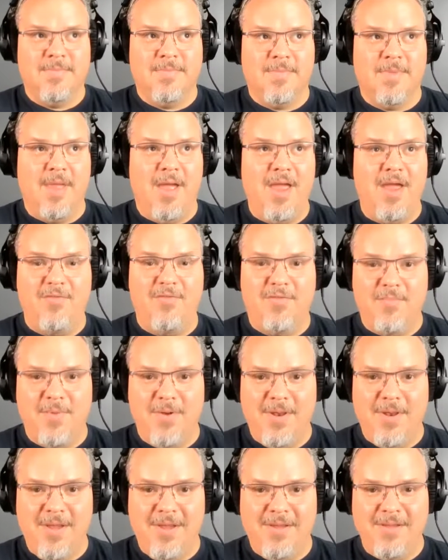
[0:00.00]
Hi,
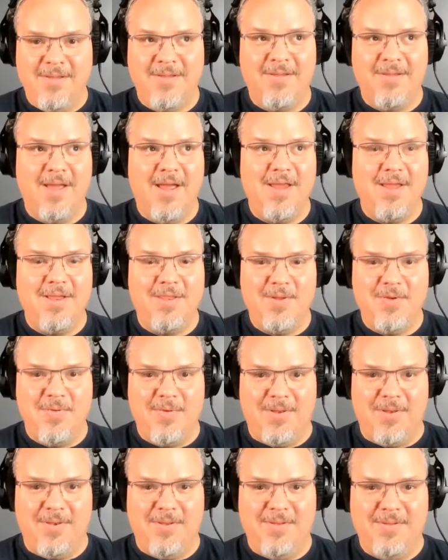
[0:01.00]
everybody. How you
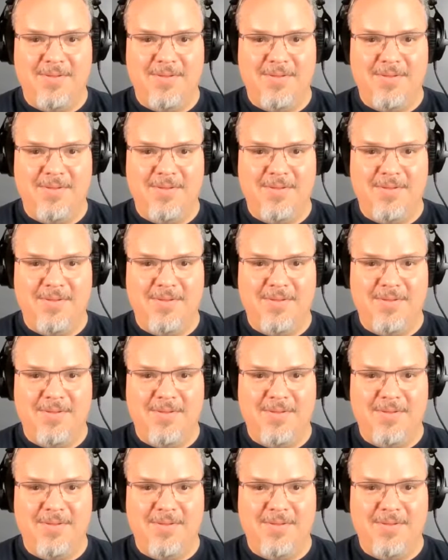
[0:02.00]
doing?